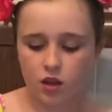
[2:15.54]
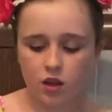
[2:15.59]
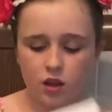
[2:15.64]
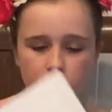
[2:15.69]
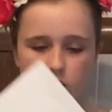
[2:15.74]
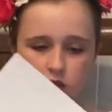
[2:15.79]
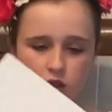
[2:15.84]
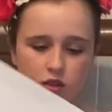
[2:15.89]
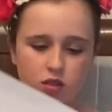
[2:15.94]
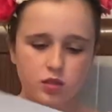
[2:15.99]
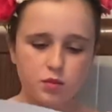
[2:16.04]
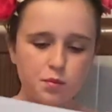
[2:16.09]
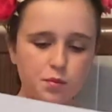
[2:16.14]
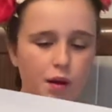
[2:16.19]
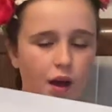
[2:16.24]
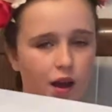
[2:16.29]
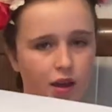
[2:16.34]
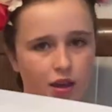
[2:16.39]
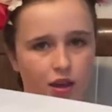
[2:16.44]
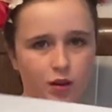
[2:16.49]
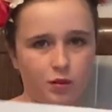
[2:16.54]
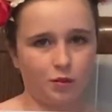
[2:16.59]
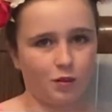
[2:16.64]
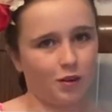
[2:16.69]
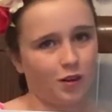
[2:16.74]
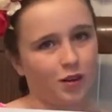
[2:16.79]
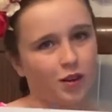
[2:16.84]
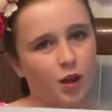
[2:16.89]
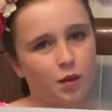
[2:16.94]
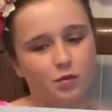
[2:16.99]
this Mayan
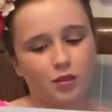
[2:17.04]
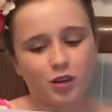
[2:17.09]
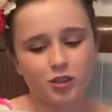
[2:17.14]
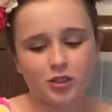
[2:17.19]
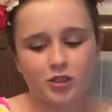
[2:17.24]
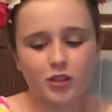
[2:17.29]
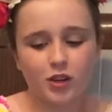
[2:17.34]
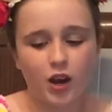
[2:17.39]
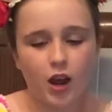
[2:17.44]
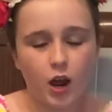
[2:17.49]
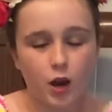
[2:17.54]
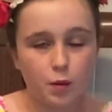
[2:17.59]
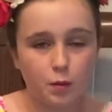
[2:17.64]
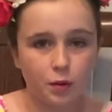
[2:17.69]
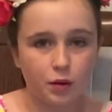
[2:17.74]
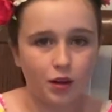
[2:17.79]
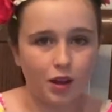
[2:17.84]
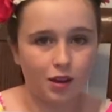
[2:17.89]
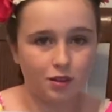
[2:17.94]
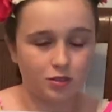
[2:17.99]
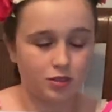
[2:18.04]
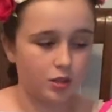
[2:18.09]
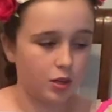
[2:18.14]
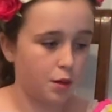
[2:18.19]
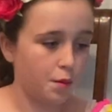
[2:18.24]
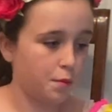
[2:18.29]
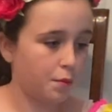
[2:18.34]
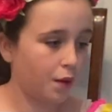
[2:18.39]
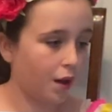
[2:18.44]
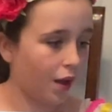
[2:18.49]
word, I'm not sure how to pronounce it,
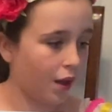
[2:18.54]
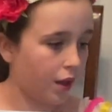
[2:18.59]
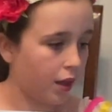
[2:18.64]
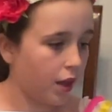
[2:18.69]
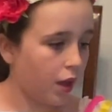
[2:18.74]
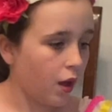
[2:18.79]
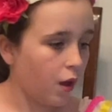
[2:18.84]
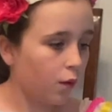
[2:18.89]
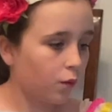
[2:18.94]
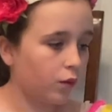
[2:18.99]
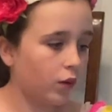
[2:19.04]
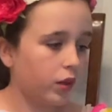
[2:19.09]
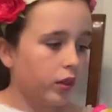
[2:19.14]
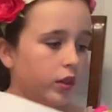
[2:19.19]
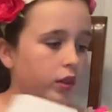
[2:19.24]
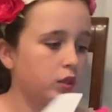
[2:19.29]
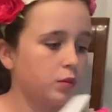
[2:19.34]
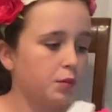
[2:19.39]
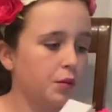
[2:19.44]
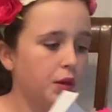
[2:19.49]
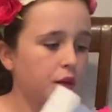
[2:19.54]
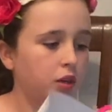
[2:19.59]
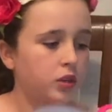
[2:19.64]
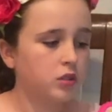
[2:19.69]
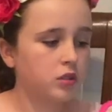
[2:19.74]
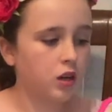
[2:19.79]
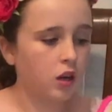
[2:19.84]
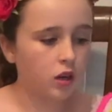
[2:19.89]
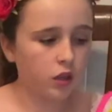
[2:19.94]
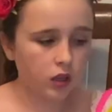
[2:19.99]
but when the Spanish
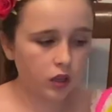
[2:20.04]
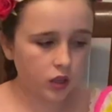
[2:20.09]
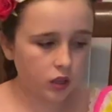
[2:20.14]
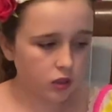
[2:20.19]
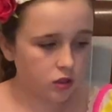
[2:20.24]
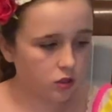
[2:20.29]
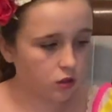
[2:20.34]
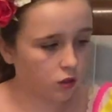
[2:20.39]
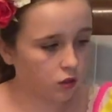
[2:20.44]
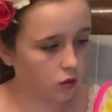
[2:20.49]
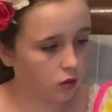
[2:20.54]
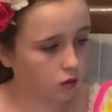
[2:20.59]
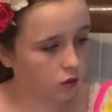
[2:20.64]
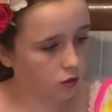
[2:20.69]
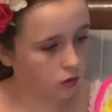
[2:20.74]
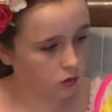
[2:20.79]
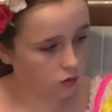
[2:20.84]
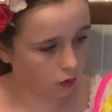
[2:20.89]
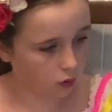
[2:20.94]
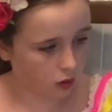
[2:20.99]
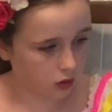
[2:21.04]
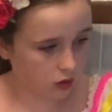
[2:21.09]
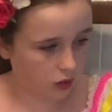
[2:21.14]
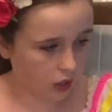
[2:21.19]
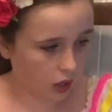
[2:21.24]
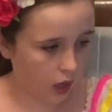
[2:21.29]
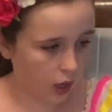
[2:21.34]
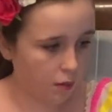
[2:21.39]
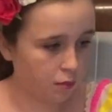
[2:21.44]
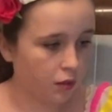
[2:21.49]
conquistadors
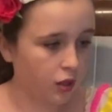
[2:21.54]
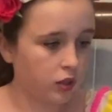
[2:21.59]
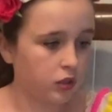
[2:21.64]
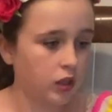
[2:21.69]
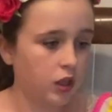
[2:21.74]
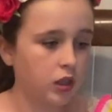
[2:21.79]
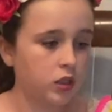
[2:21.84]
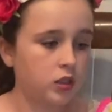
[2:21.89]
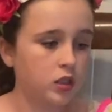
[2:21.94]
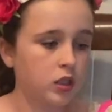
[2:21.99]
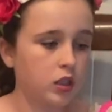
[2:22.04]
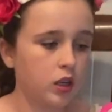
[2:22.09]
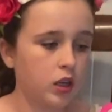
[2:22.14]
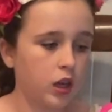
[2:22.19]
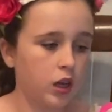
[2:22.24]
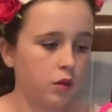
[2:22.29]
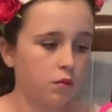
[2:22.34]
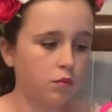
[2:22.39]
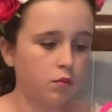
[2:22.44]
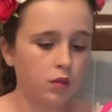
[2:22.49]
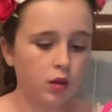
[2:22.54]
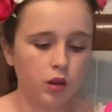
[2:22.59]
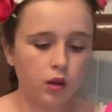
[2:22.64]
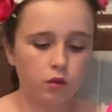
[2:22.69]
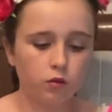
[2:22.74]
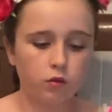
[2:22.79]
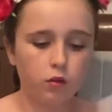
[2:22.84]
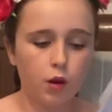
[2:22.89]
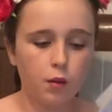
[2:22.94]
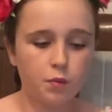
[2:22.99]
came, they changed the name
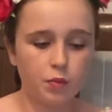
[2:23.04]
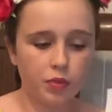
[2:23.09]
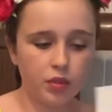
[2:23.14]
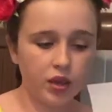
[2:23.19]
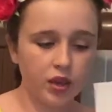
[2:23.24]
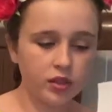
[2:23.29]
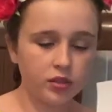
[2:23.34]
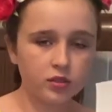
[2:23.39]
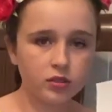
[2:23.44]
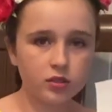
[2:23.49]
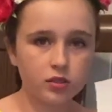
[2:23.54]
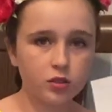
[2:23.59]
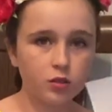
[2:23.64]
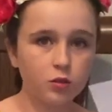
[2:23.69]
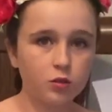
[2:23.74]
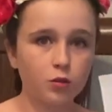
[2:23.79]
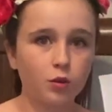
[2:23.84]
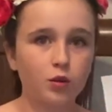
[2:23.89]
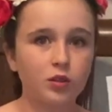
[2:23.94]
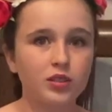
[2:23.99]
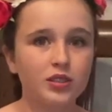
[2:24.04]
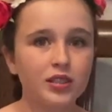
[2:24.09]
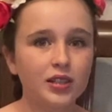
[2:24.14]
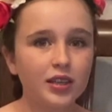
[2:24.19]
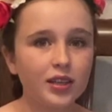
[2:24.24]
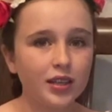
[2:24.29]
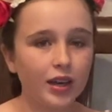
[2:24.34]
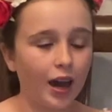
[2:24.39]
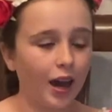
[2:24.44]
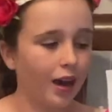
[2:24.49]
from this to
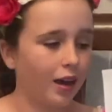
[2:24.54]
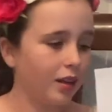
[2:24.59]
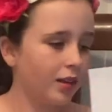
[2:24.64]
tortilla.